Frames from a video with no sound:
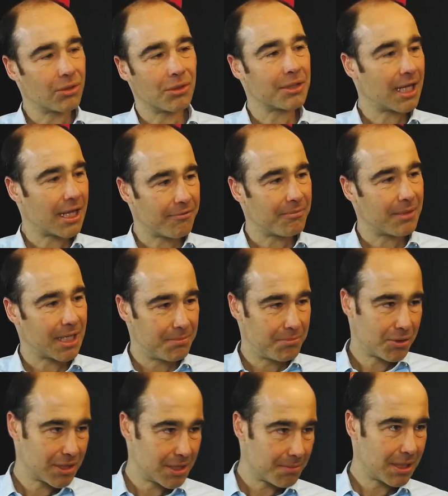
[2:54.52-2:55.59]
you don't have many
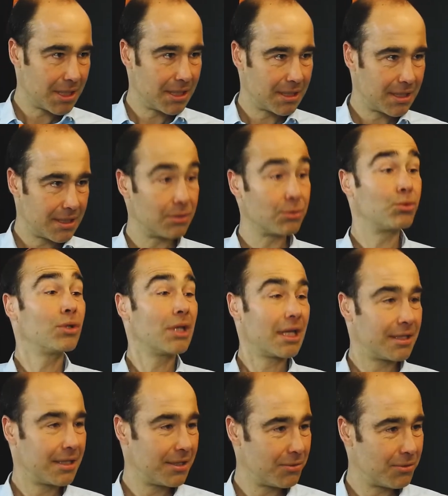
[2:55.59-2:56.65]
possibilities to do
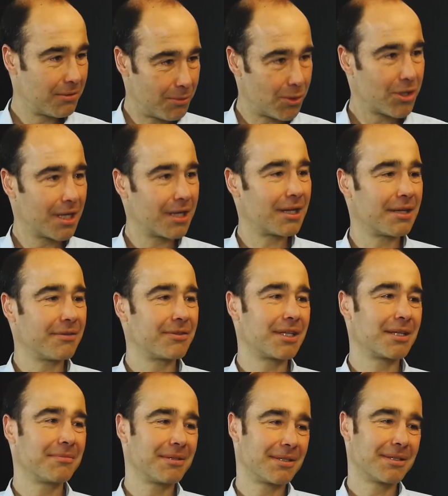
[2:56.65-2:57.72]
that in your working
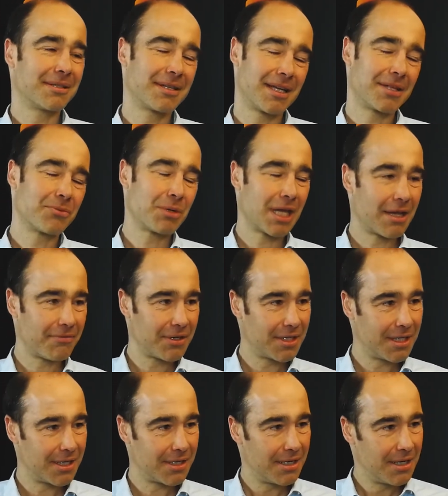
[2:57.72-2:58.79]
lifetime, and we have
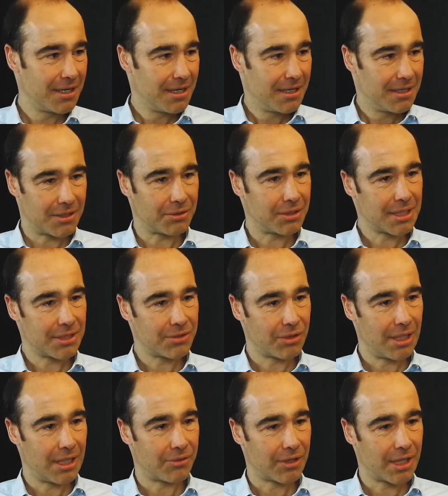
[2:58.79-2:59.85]
it here. Sure. So this is really